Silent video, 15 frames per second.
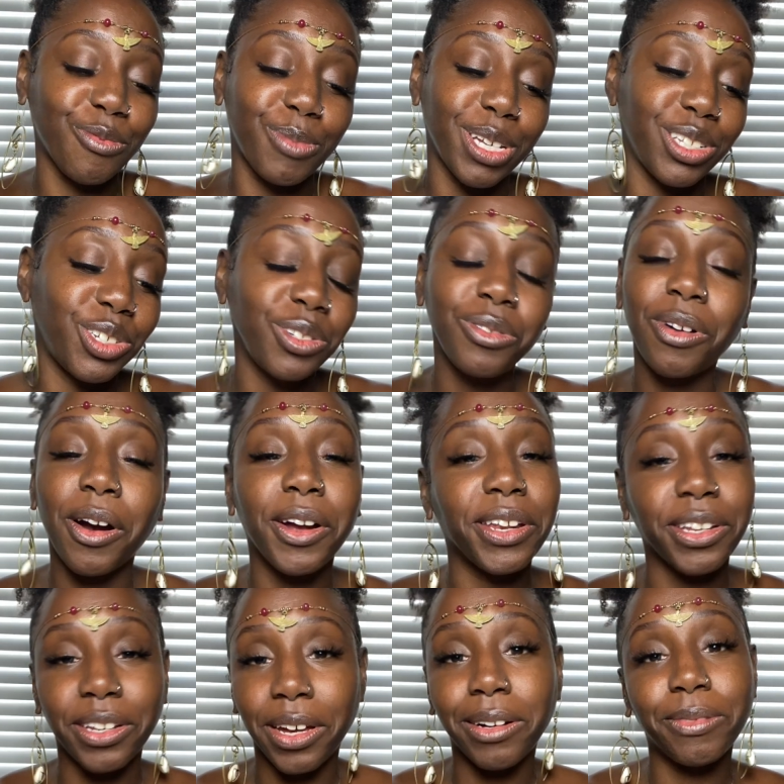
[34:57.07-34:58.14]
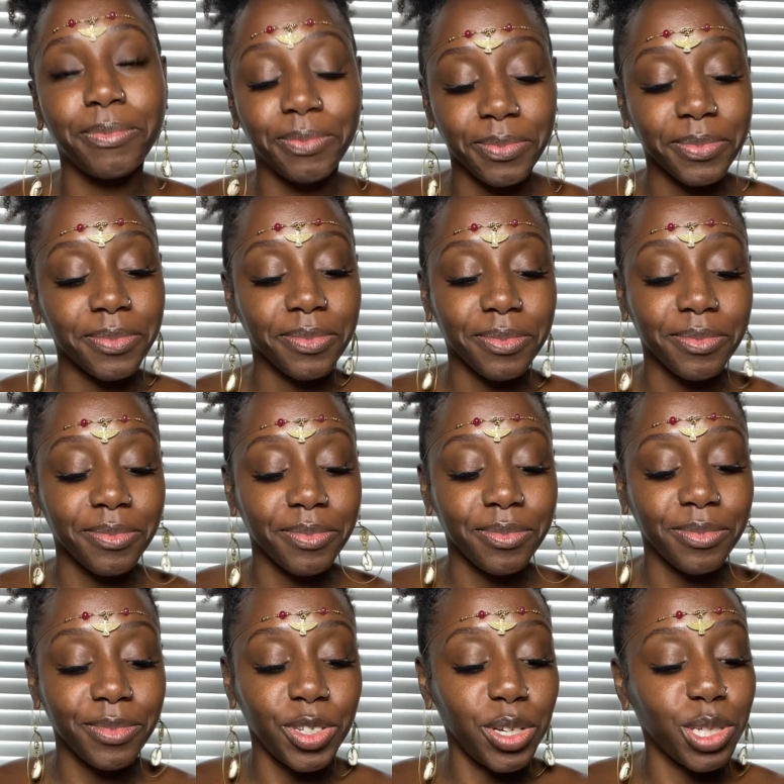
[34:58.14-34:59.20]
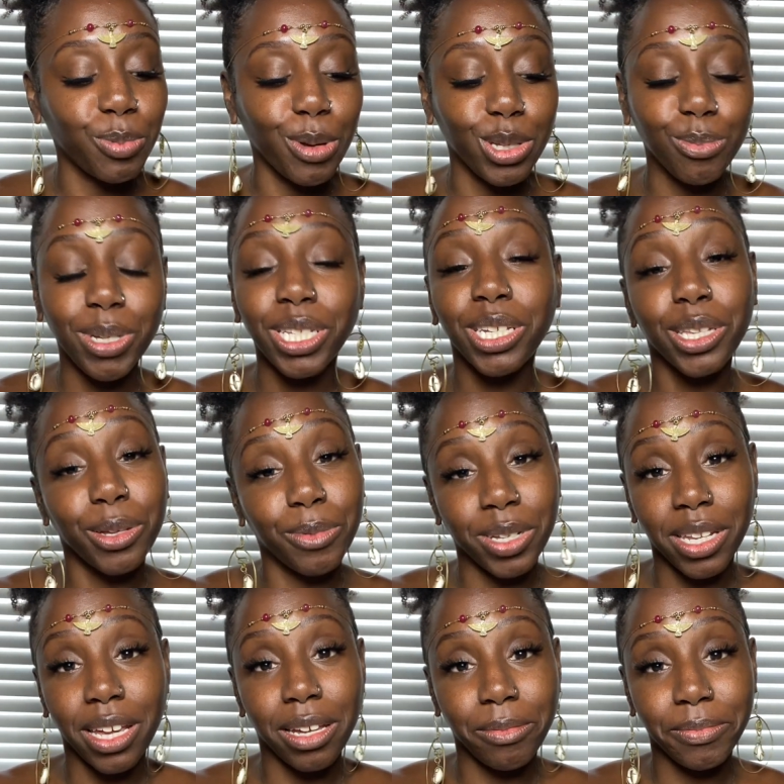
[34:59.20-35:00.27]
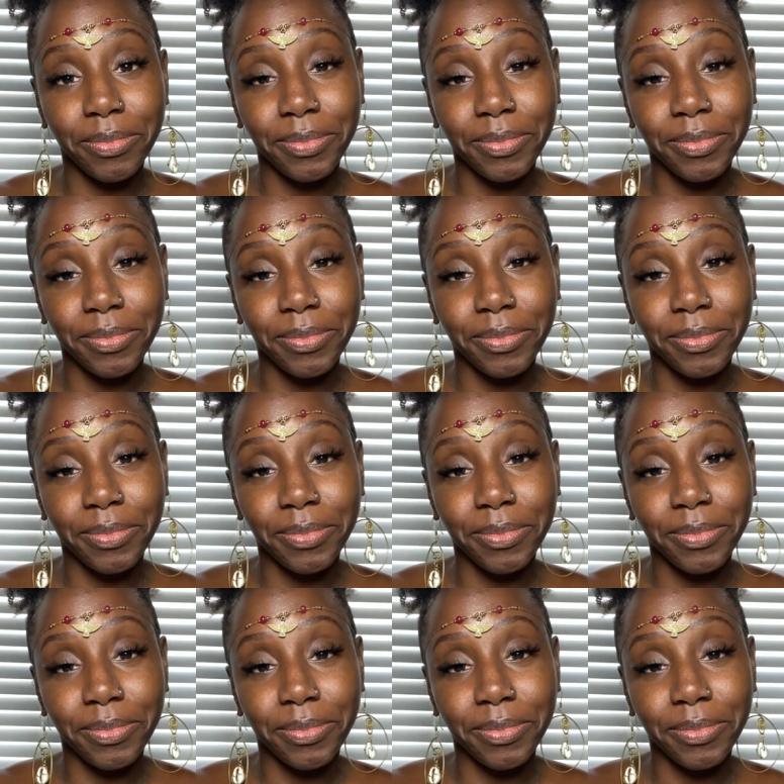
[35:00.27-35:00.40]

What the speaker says: but you already know. You ain't supposed to be dealing with that.